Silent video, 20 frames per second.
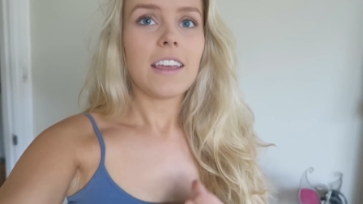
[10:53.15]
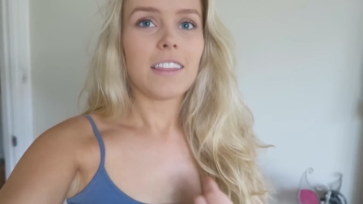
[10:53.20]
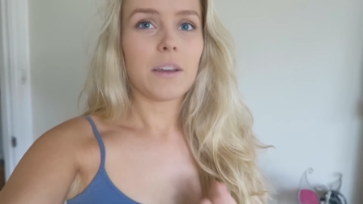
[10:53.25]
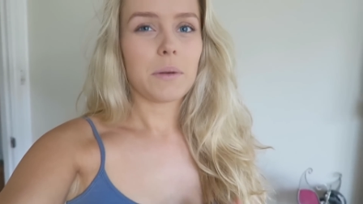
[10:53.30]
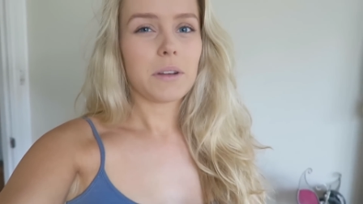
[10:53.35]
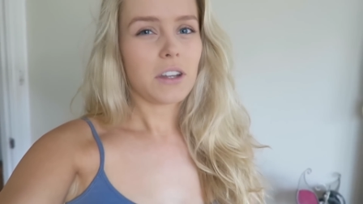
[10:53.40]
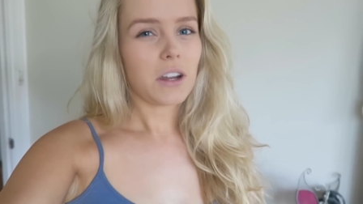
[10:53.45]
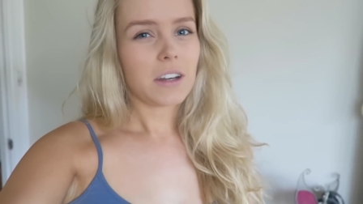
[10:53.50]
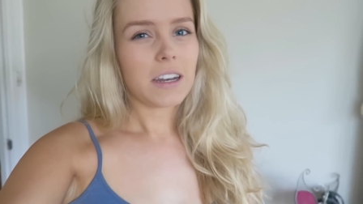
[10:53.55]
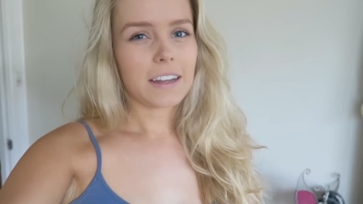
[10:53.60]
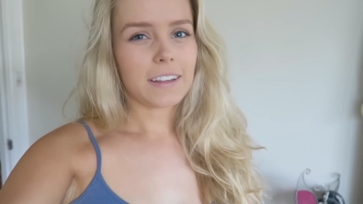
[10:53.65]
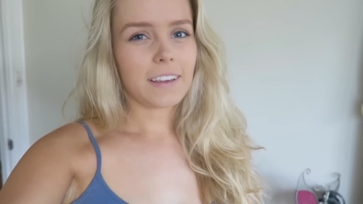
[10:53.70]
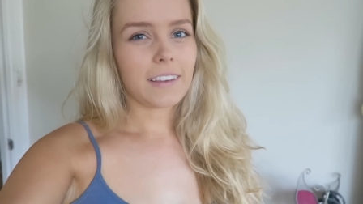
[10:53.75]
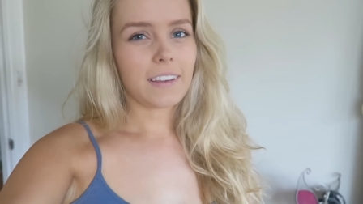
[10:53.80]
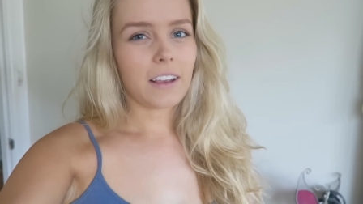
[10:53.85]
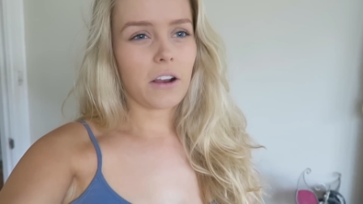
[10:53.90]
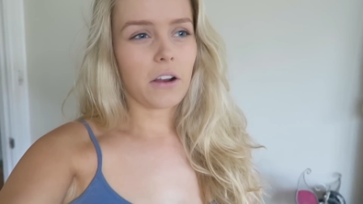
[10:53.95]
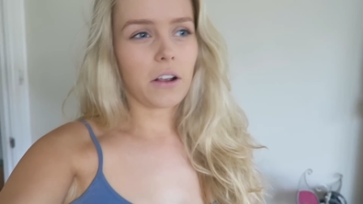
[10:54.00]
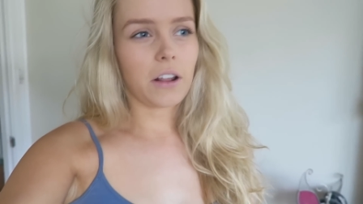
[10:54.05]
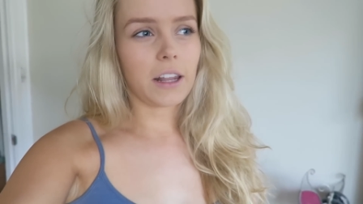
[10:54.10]
that we don't
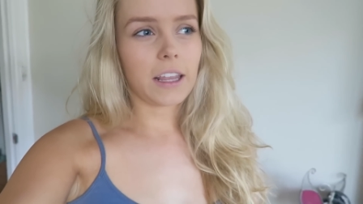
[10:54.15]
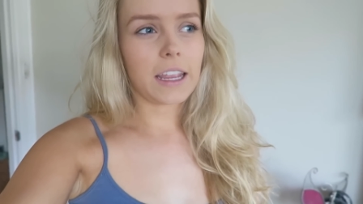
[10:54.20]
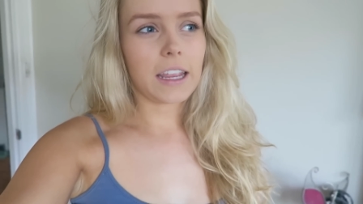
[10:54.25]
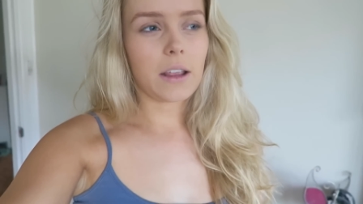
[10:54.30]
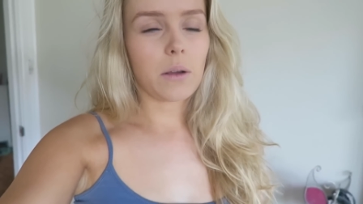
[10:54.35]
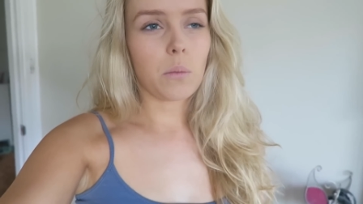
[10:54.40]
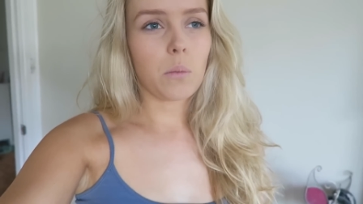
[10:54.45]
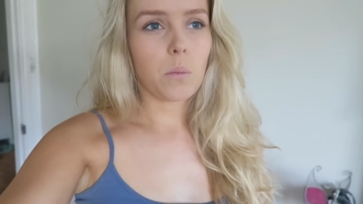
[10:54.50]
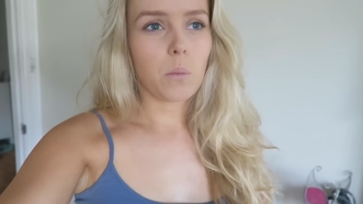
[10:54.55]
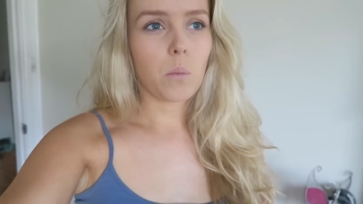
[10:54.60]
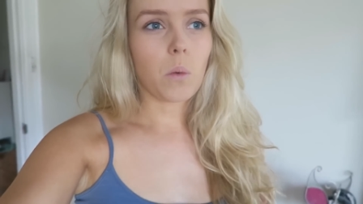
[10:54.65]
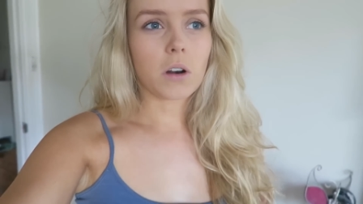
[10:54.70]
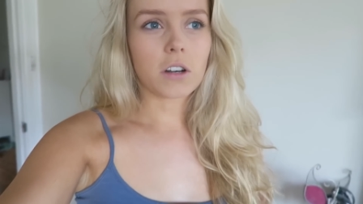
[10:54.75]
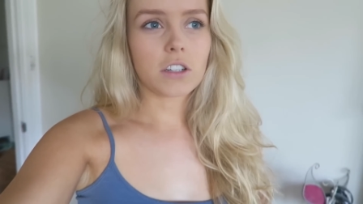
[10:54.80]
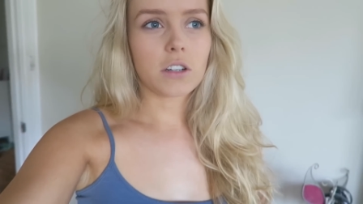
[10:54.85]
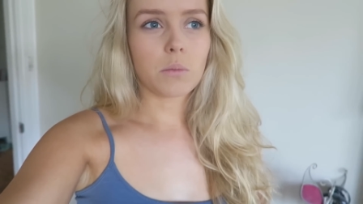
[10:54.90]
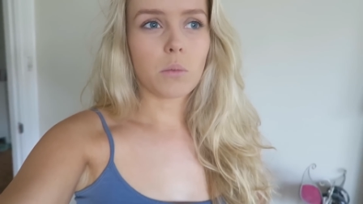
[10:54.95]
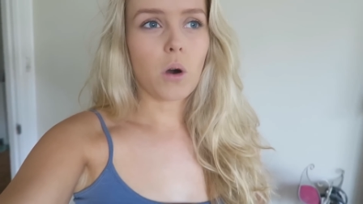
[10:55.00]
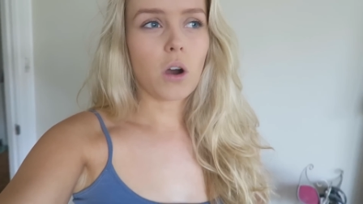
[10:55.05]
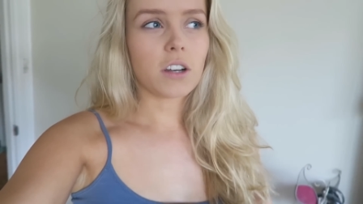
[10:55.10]
necessarily
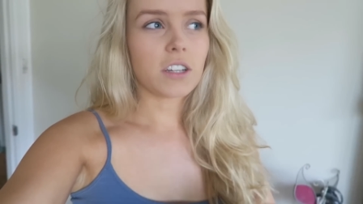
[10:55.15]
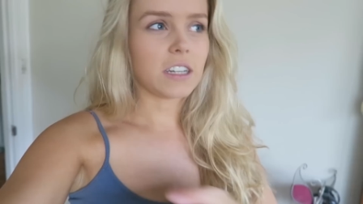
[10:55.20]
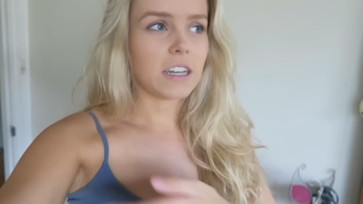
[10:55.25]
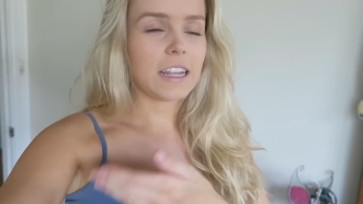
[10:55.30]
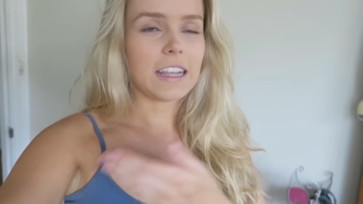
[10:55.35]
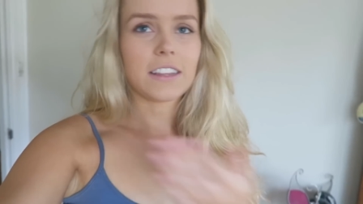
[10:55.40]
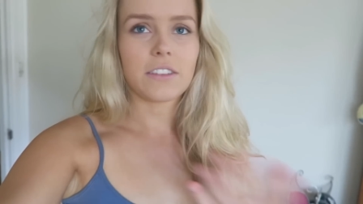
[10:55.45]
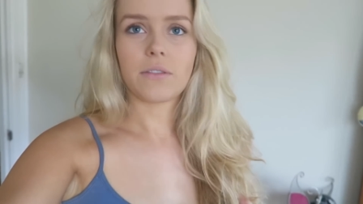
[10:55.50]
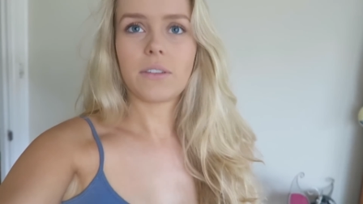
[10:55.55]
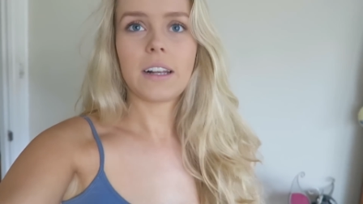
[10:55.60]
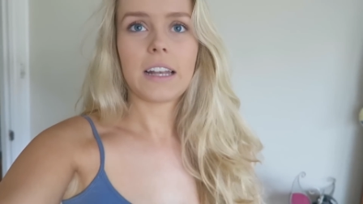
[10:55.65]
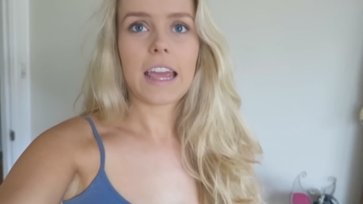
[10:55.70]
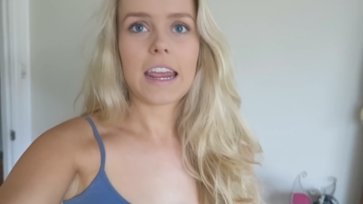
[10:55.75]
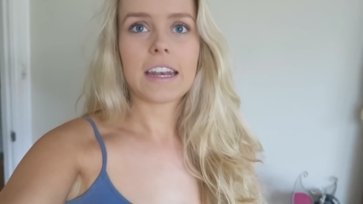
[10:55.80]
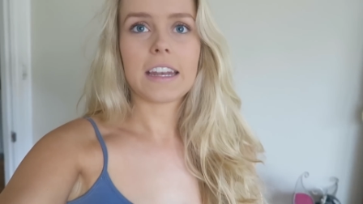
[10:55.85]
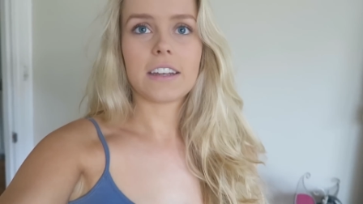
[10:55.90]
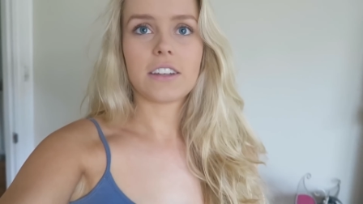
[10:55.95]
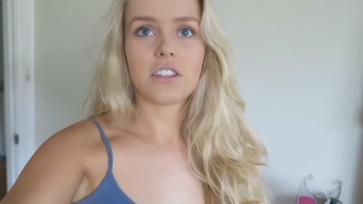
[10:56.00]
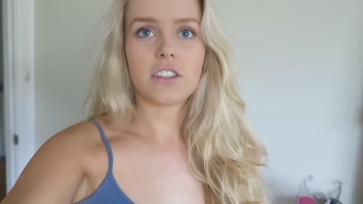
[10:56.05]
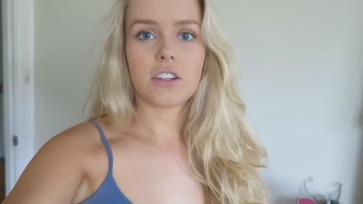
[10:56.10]
want to watch and isn't
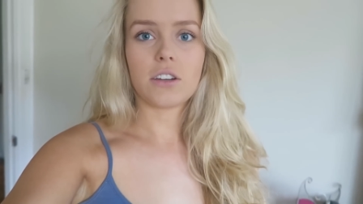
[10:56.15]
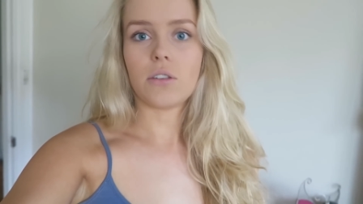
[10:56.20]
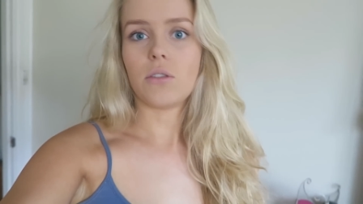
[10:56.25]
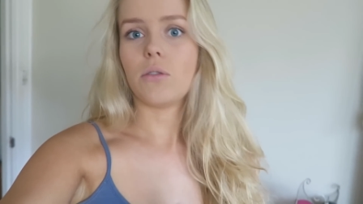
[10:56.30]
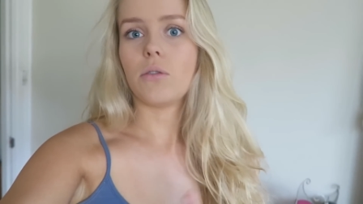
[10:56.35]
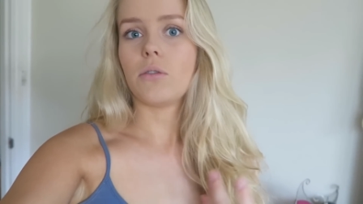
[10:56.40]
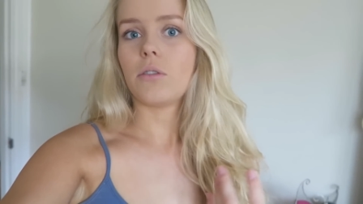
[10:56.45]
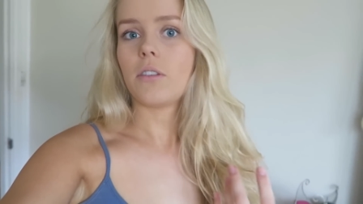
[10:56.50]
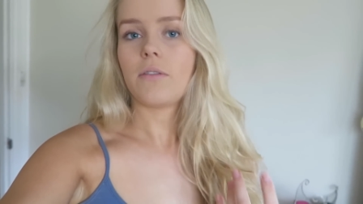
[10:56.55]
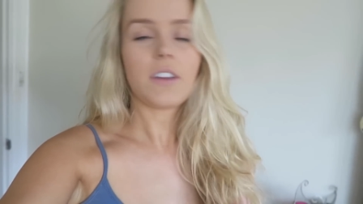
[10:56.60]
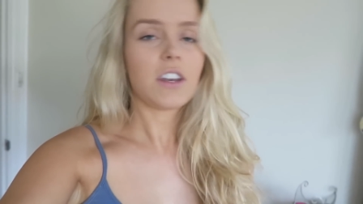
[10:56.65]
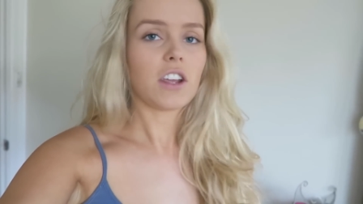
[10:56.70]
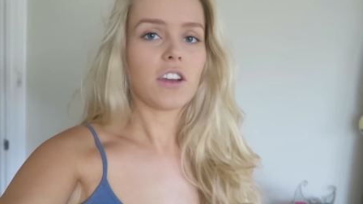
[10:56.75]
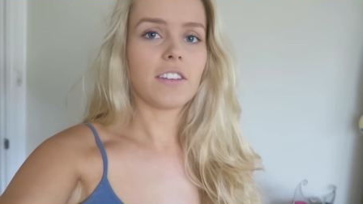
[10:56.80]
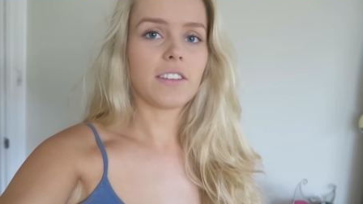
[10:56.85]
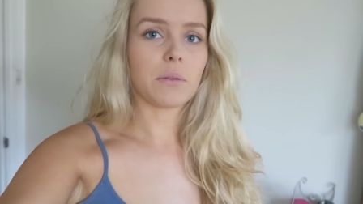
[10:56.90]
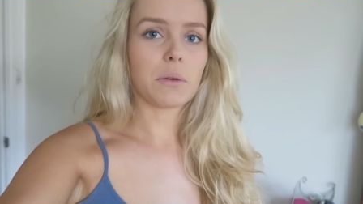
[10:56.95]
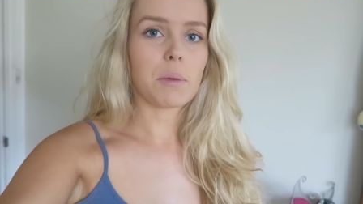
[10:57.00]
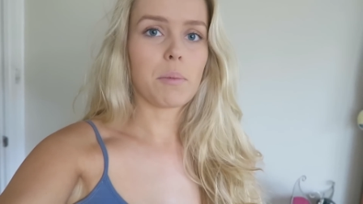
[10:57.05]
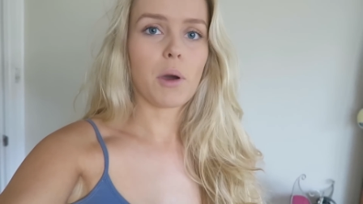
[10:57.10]
related to the
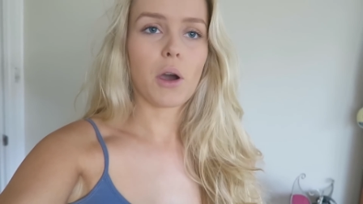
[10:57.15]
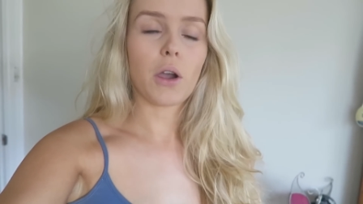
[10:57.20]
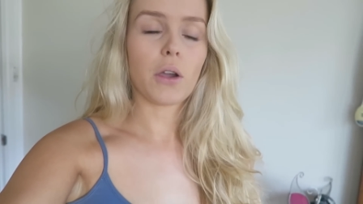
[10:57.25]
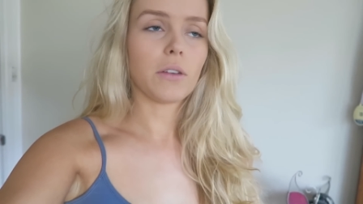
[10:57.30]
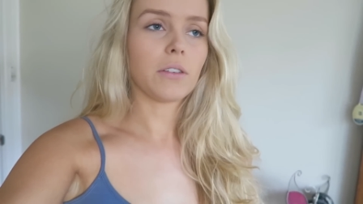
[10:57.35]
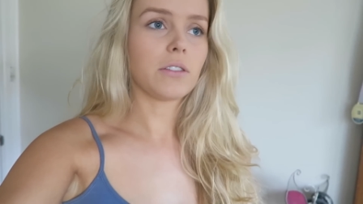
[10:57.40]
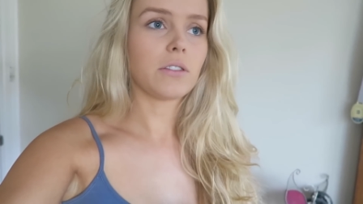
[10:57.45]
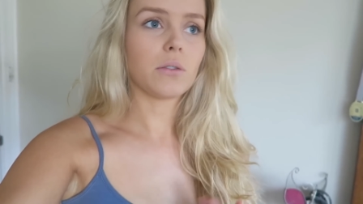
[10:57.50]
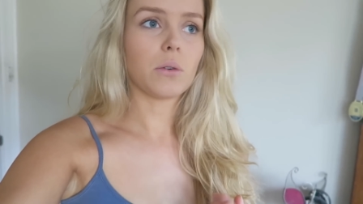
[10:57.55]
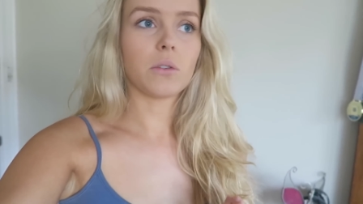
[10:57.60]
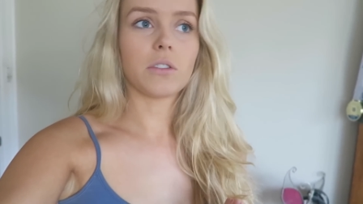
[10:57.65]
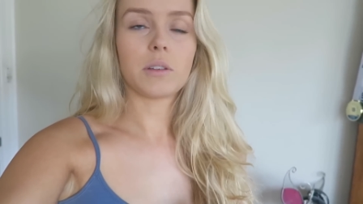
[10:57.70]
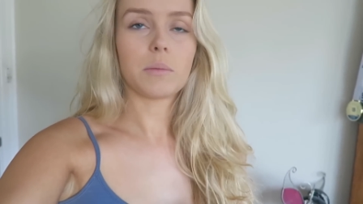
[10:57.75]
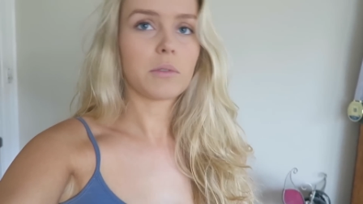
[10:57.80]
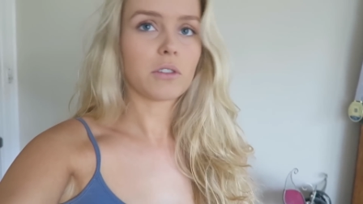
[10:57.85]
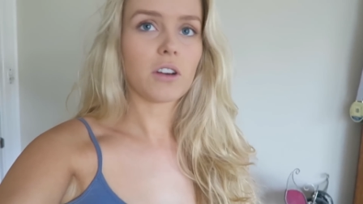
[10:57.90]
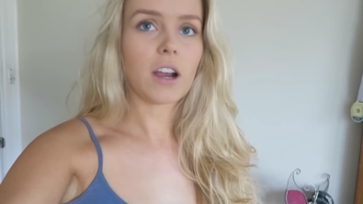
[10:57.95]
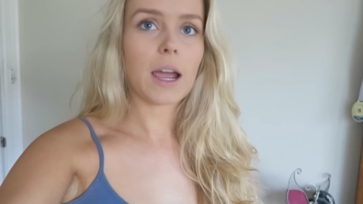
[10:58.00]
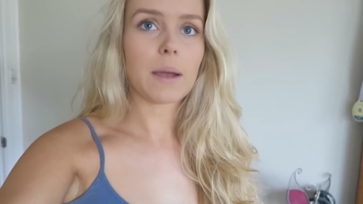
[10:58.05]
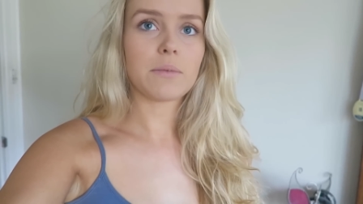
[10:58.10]
videos that we post or
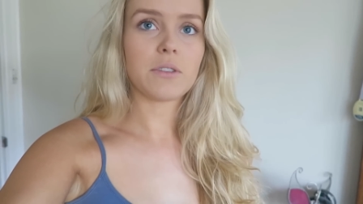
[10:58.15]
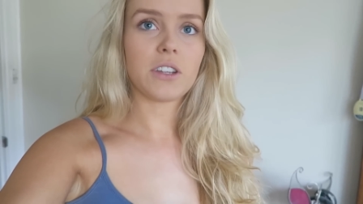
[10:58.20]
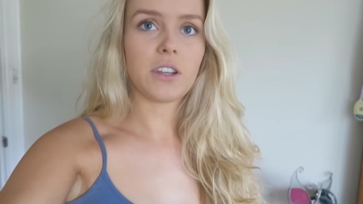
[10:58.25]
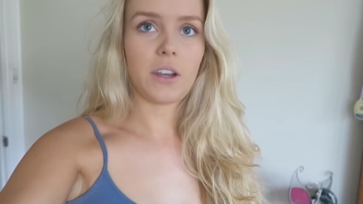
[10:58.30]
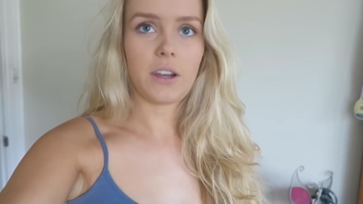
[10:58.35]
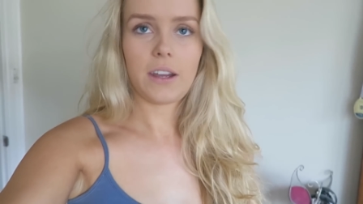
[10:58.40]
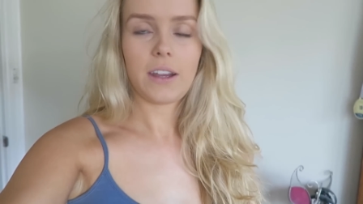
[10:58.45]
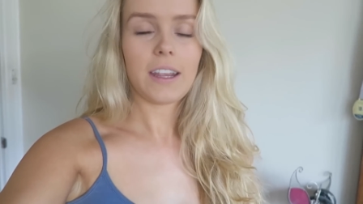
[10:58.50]
subscribe to.